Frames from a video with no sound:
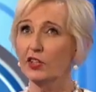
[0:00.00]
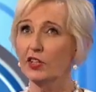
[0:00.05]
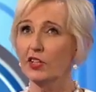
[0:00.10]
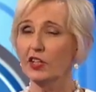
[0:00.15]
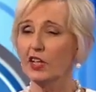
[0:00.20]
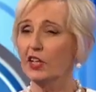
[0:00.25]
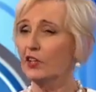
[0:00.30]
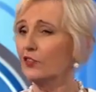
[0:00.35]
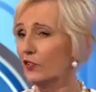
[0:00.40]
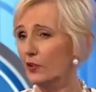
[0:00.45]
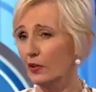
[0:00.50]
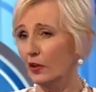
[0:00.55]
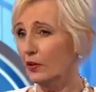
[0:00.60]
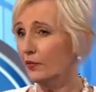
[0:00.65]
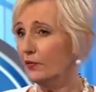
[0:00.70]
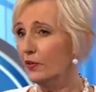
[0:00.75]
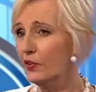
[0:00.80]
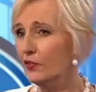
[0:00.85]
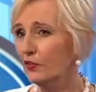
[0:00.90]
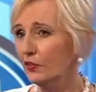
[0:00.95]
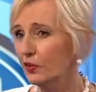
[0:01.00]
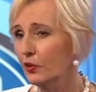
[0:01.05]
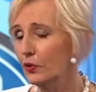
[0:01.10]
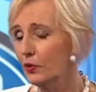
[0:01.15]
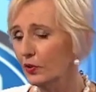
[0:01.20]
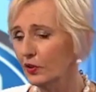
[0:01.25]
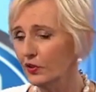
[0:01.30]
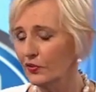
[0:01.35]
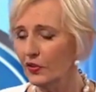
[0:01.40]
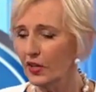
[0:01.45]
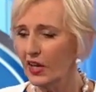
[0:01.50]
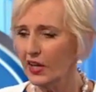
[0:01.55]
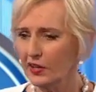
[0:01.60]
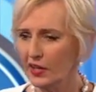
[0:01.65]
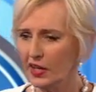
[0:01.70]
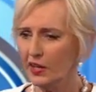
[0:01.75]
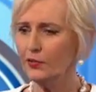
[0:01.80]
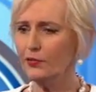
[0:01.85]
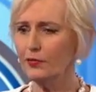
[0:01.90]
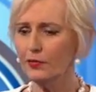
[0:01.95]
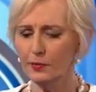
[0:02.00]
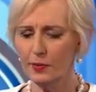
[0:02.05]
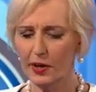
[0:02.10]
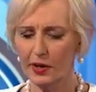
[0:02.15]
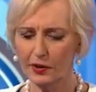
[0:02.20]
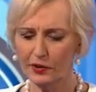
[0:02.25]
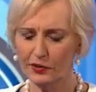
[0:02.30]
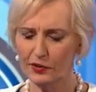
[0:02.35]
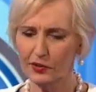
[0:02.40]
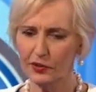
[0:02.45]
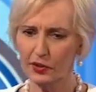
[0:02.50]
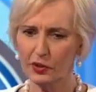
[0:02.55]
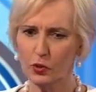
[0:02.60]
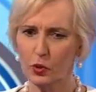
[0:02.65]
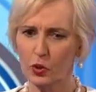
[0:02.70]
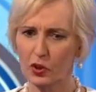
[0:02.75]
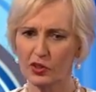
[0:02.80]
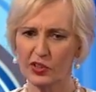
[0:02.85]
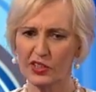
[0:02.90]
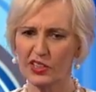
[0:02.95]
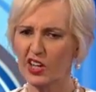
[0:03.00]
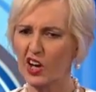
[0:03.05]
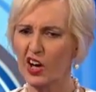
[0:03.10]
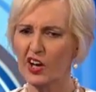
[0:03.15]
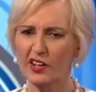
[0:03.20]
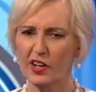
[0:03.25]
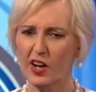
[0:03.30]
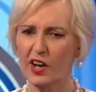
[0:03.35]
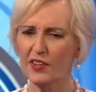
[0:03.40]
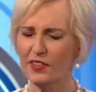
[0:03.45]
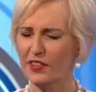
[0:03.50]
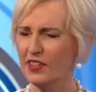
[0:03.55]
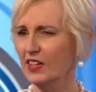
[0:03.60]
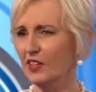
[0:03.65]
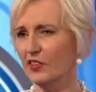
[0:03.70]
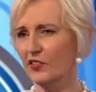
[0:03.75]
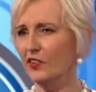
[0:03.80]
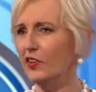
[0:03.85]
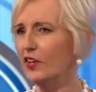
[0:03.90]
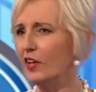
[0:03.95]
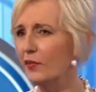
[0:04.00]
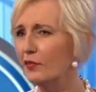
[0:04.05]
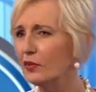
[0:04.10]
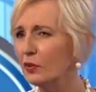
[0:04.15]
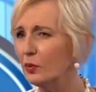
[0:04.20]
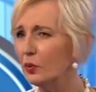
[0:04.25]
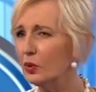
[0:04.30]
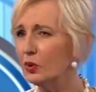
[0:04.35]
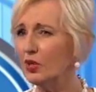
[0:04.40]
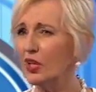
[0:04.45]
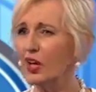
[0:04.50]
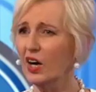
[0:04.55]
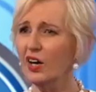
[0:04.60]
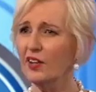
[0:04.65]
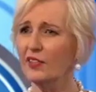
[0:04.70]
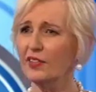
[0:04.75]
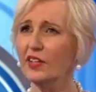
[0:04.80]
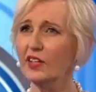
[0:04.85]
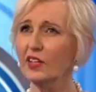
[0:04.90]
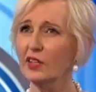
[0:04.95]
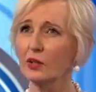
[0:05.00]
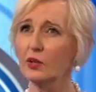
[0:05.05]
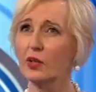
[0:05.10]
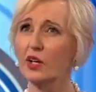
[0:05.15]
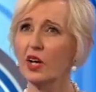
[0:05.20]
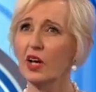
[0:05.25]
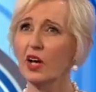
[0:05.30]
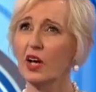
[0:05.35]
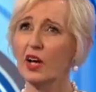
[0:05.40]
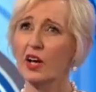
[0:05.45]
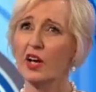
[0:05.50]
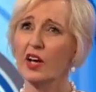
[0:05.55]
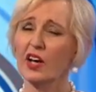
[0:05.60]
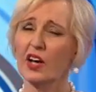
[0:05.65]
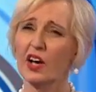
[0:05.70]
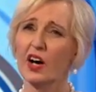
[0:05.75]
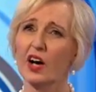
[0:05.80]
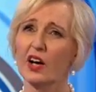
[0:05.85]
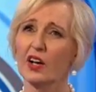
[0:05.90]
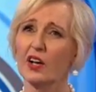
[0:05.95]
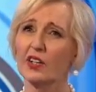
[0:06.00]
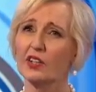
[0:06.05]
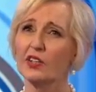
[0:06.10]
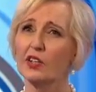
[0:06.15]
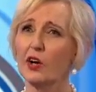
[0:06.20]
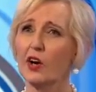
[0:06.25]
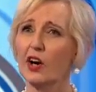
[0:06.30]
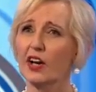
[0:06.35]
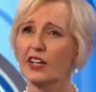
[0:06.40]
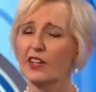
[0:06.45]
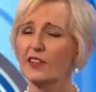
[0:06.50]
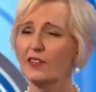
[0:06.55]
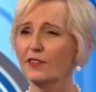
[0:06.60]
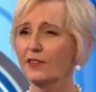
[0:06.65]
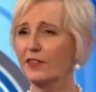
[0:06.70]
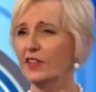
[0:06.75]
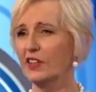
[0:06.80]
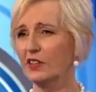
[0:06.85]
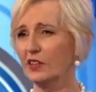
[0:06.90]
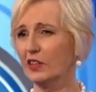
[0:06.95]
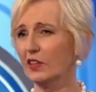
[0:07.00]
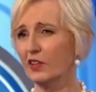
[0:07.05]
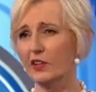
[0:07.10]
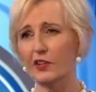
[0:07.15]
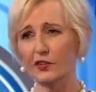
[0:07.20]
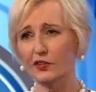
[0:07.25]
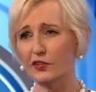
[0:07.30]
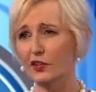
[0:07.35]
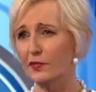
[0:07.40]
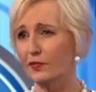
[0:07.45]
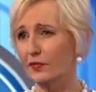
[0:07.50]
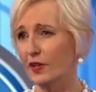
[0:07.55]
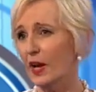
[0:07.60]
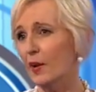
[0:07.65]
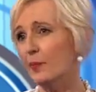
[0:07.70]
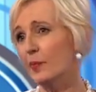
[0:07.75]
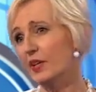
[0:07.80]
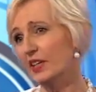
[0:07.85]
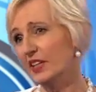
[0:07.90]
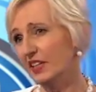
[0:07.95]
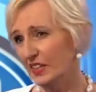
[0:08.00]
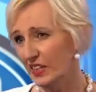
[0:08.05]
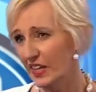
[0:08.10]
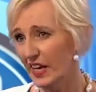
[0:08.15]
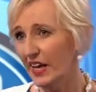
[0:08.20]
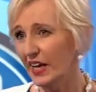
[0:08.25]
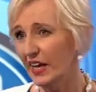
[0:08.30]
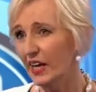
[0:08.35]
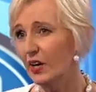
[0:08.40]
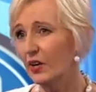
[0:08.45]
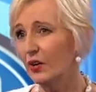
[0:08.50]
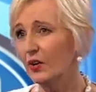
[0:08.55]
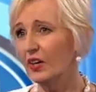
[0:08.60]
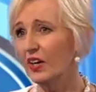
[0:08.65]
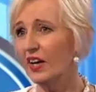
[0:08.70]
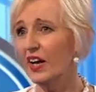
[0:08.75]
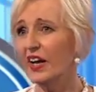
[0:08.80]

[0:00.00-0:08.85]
it hits a lot of insecurities. As for marriage equality, I think it's inevitable. I think you know, I can feel the shift happening now,